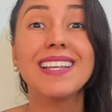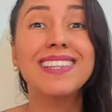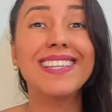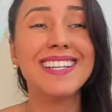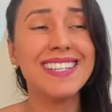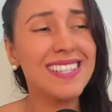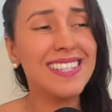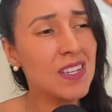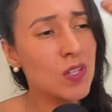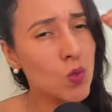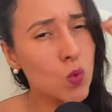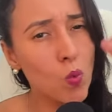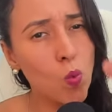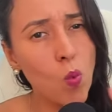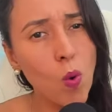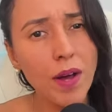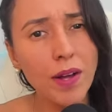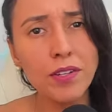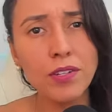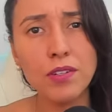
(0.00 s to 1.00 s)
This is
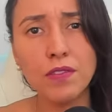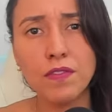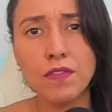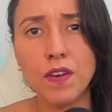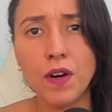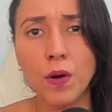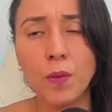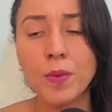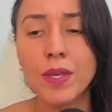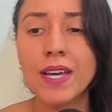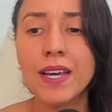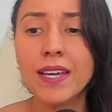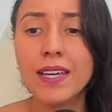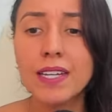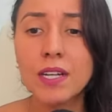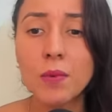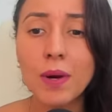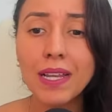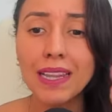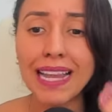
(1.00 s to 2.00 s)
wonderful. It
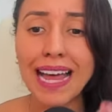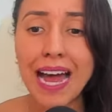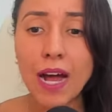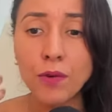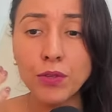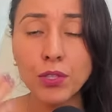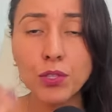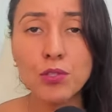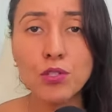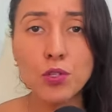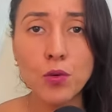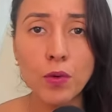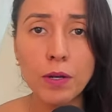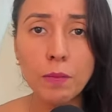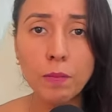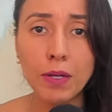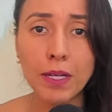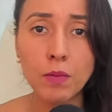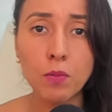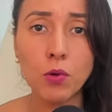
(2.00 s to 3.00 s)
will allow you to
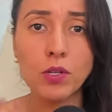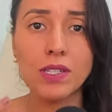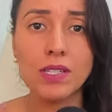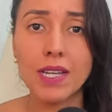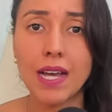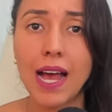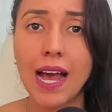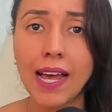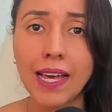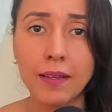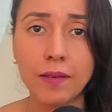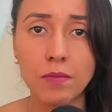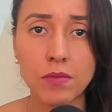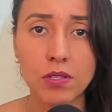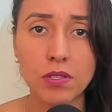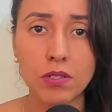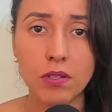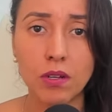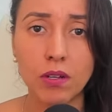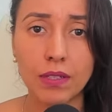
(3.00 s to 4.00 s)
repeat more
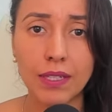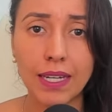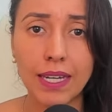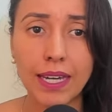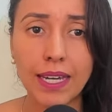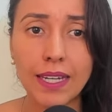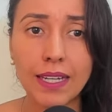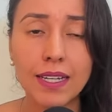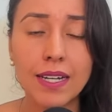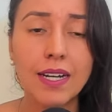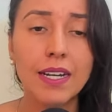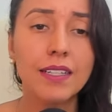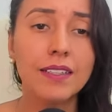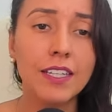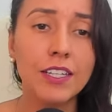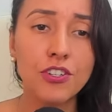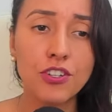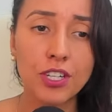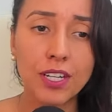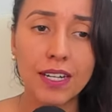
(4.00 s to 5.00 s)
times, okay?
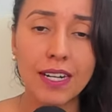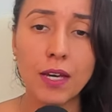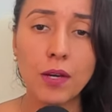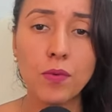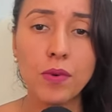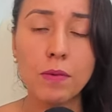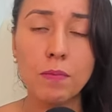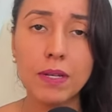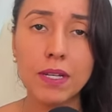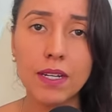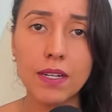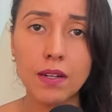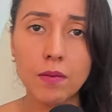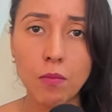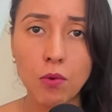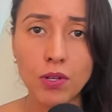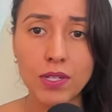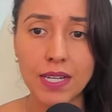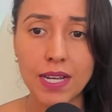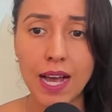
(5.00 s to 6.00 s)
Teacher, can I repeat it
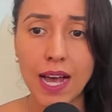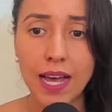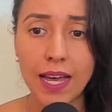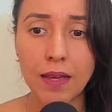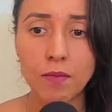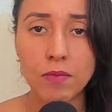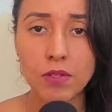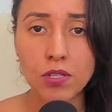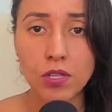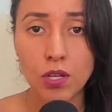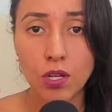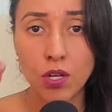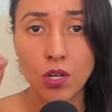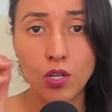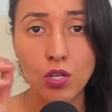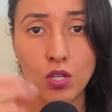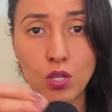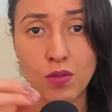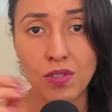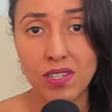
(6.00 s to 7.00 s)
more times?
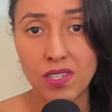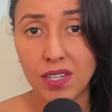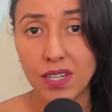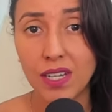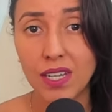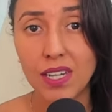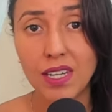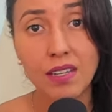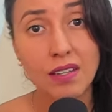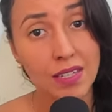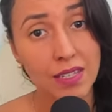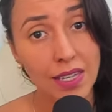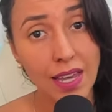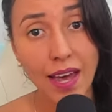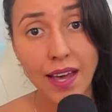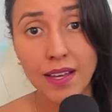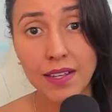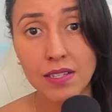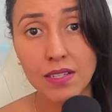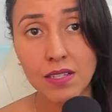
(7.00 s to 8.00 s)
To study,
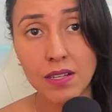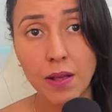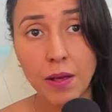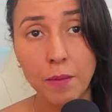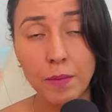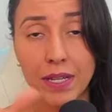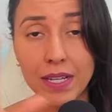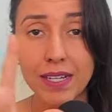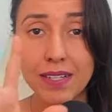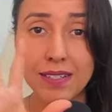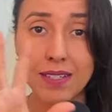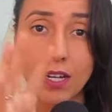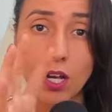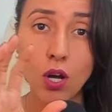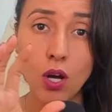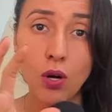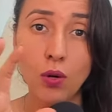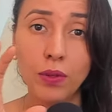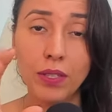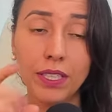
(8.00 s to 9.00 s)
yes, because the
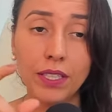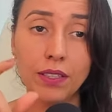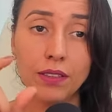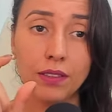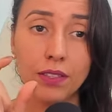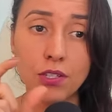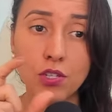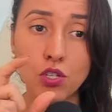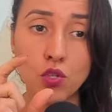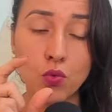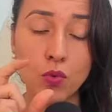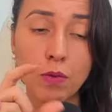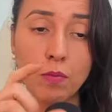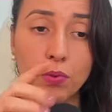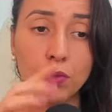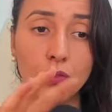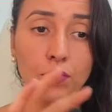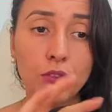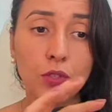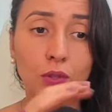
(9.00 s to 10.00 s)
goal here is to
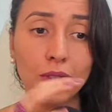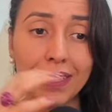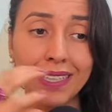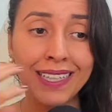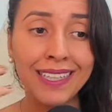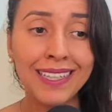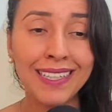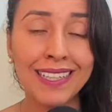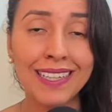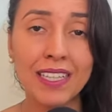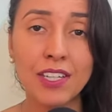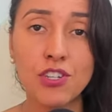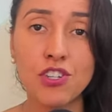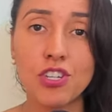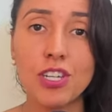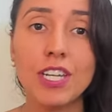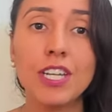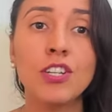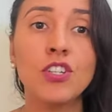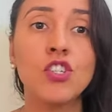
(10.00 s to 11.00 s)
improve your English
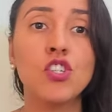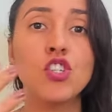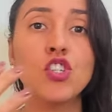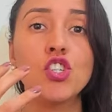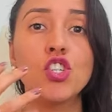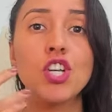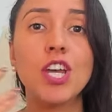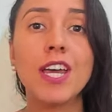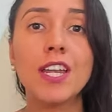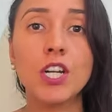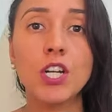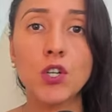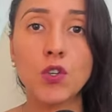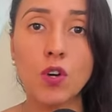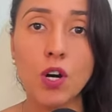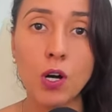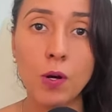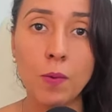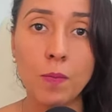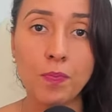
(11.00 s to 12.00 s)
in
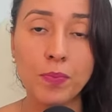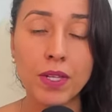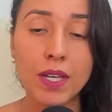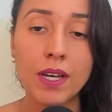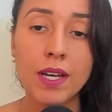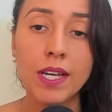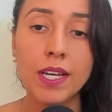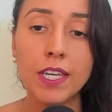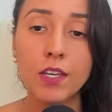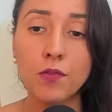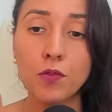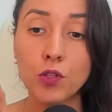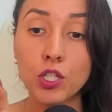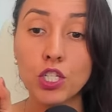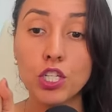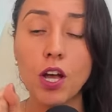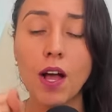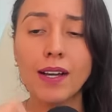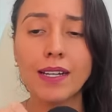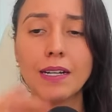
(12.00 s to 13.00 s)
general. If we're
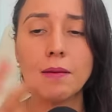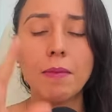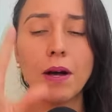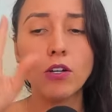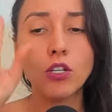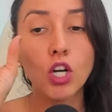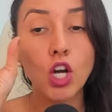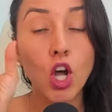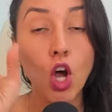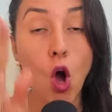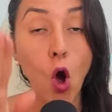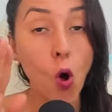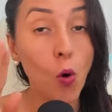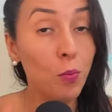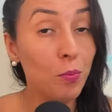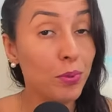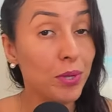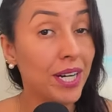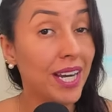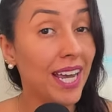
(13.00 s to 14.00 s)
talking about
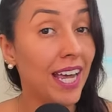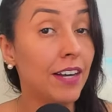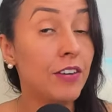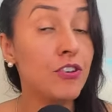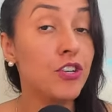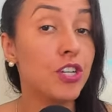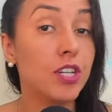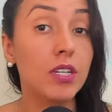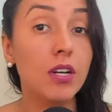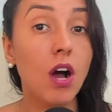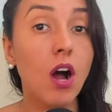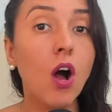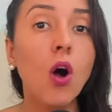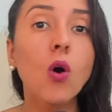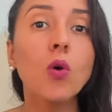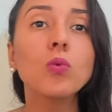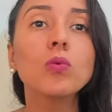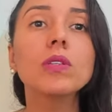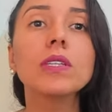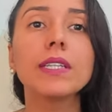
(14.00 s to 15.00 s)
comprehension
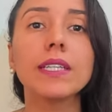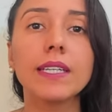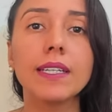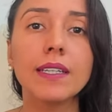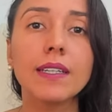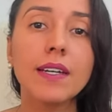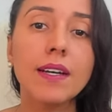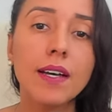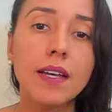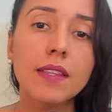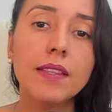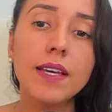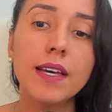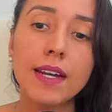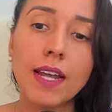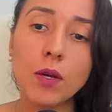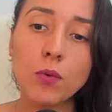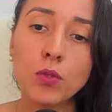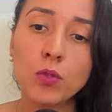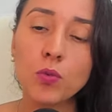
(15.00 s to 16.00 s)
only, then
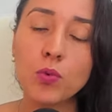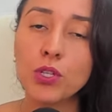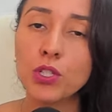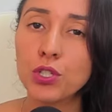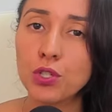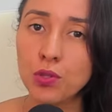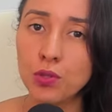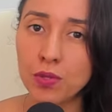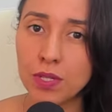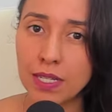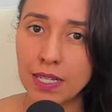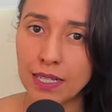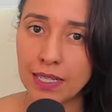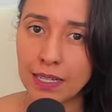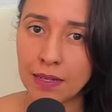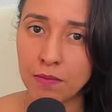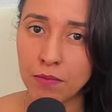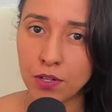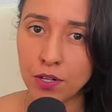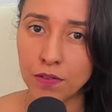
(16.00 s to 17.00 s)
I would reduce the
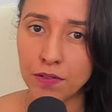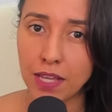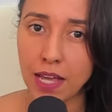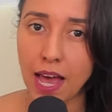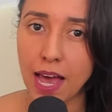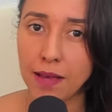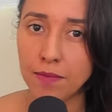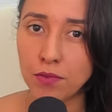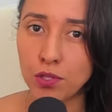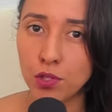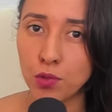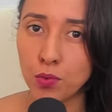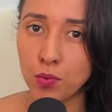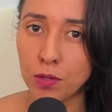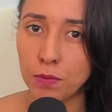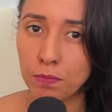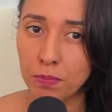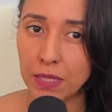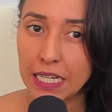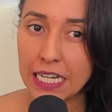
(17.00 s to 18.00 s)
number of times you
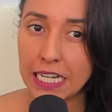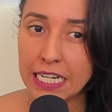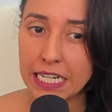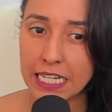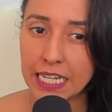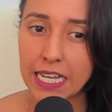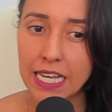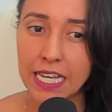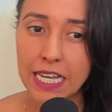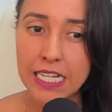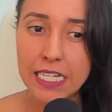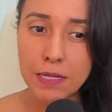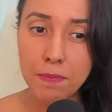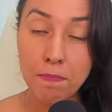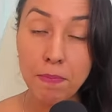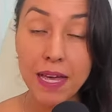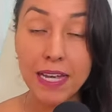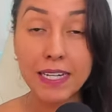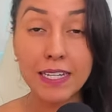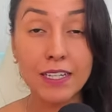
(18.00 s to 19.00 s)
repeat
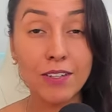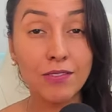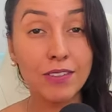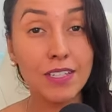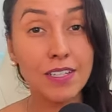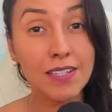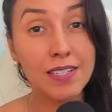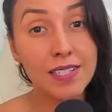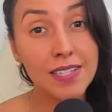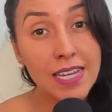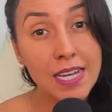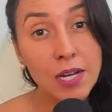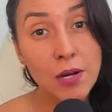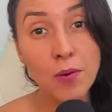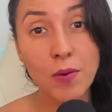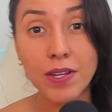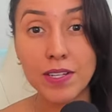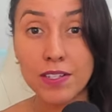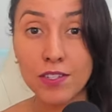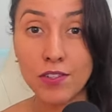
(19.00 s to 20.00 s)
depending on the
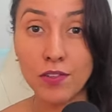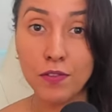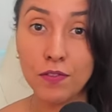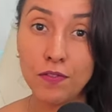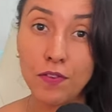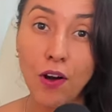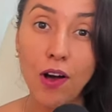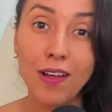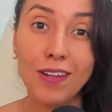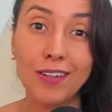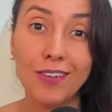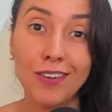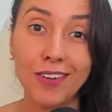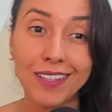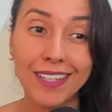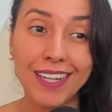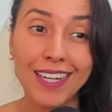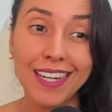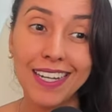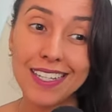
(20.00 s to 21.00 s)
sequence you follow,
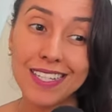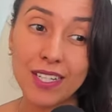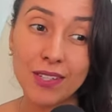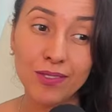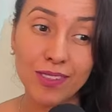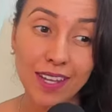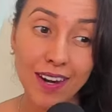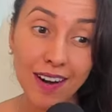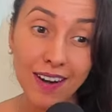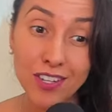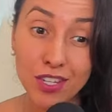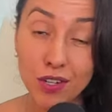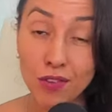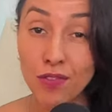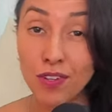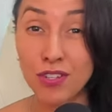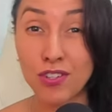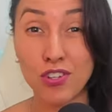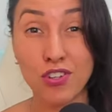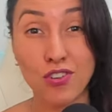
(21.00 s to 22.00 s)
okay? So there are
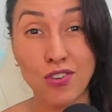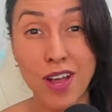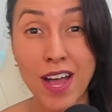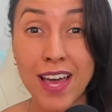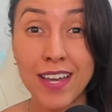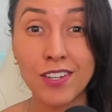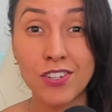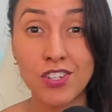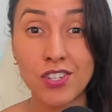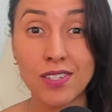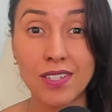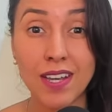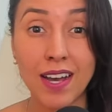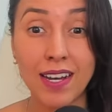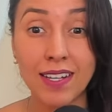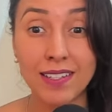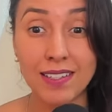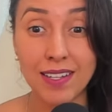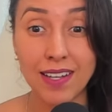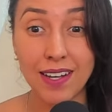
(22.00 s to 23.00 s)
different strategies,
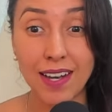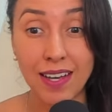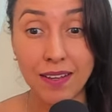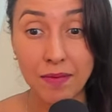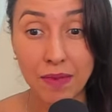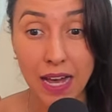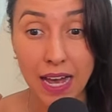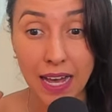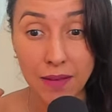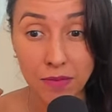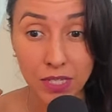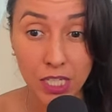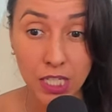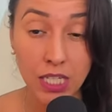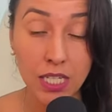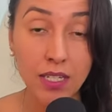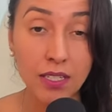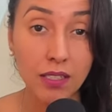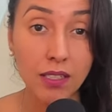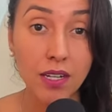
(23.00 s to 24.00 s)
guys. I'm
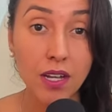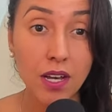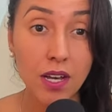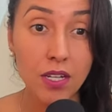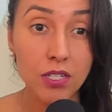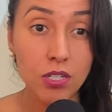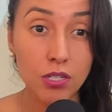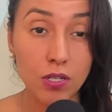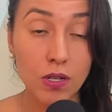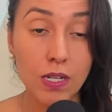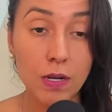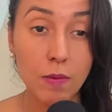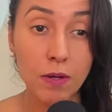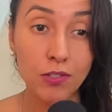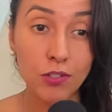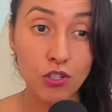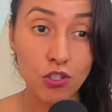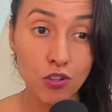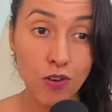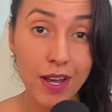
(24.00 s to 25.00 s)
here to talk about
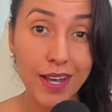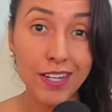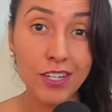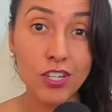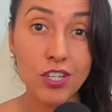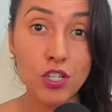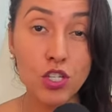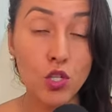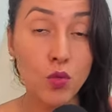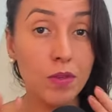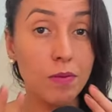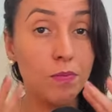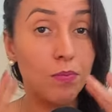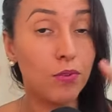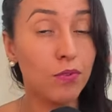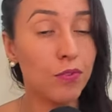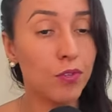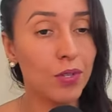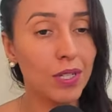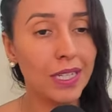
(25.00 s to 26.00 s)
strategies to
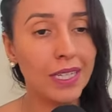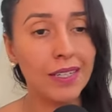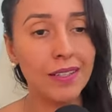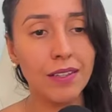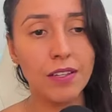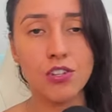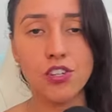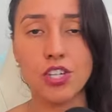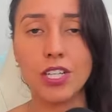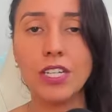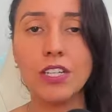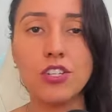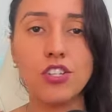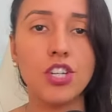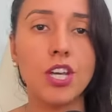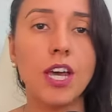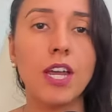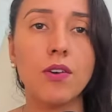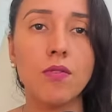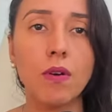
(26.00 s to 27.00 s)
improve your English in
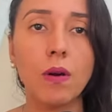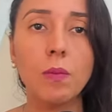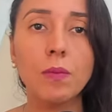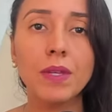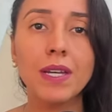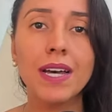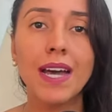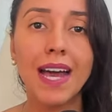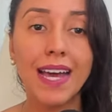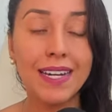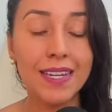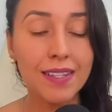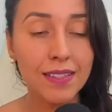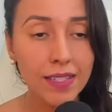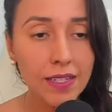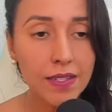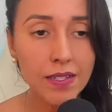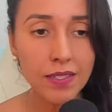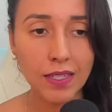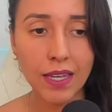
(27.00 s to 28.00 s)
general. And in
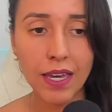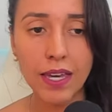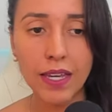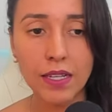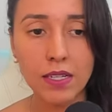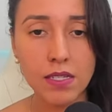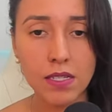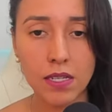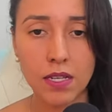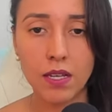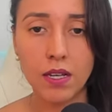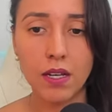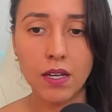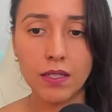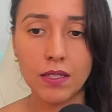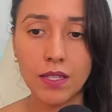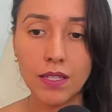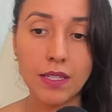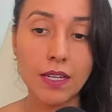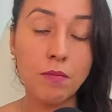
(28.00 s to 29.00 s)
this case,
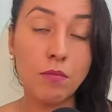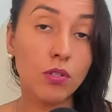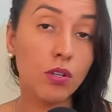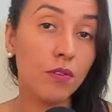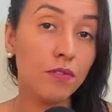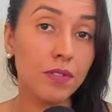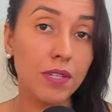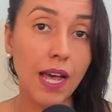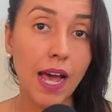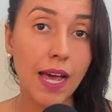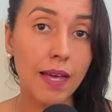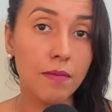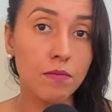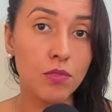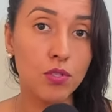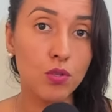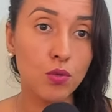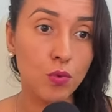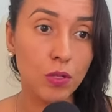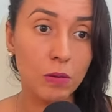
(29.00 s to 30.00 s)
the number of
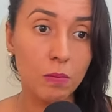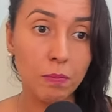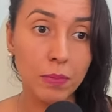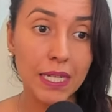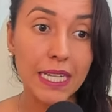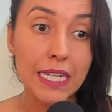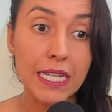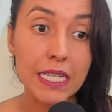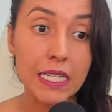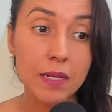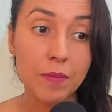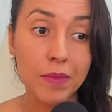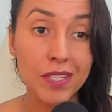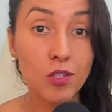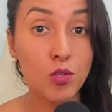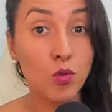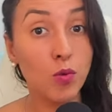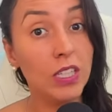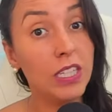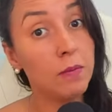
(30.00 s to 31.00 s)
times you repeat
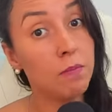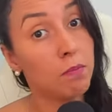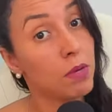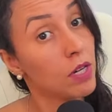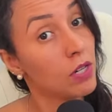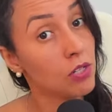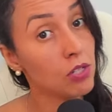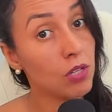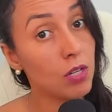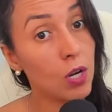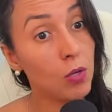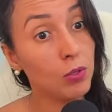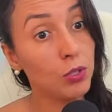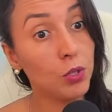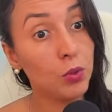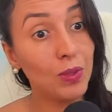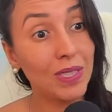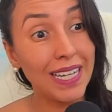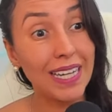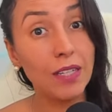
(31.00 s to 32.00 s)
is really personal.
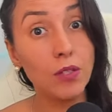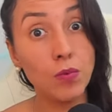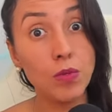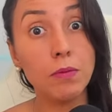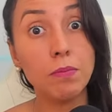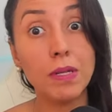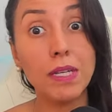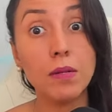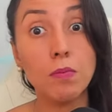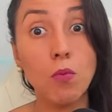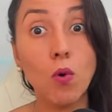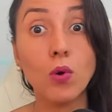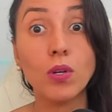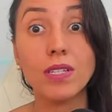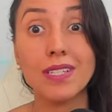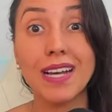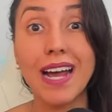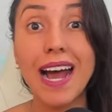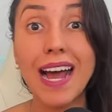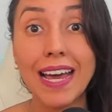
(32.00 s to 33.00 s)
You can repeat more
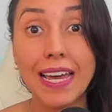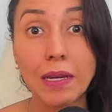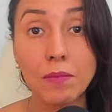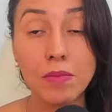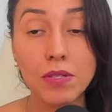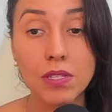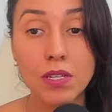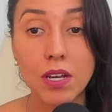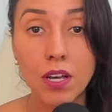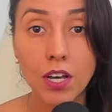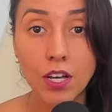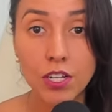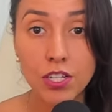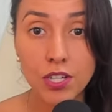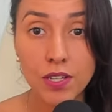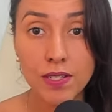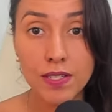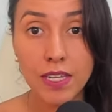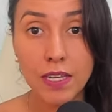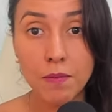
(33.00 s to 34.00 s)
times.
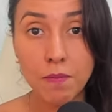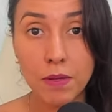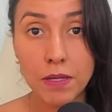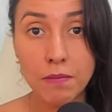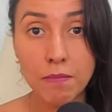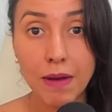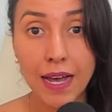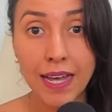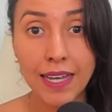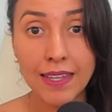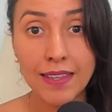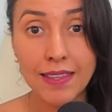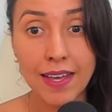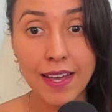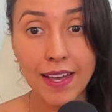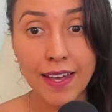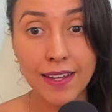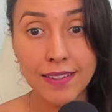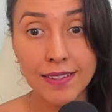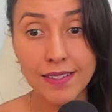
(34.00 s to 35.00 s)
Just keep in mind
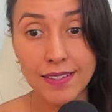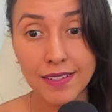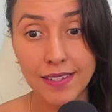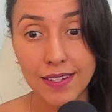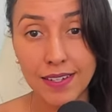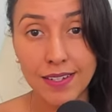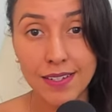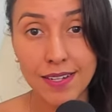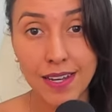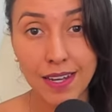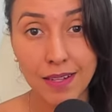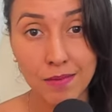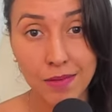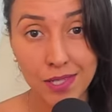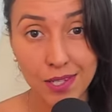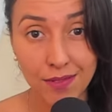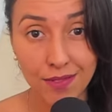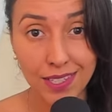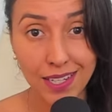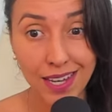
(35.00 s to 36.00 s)
that time is
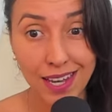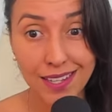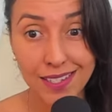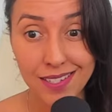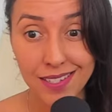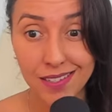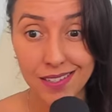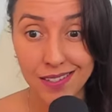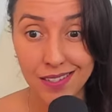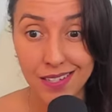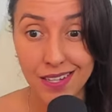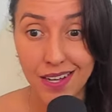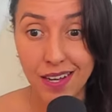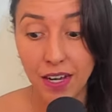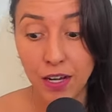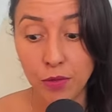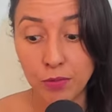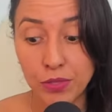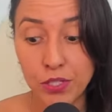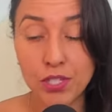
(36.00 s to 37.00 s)
of the essence.
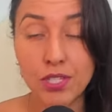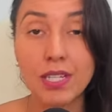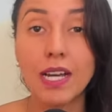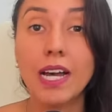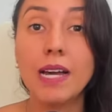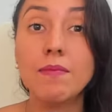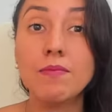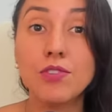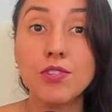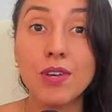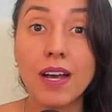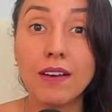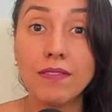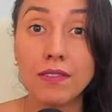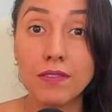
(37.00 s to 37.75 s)
How much time do you have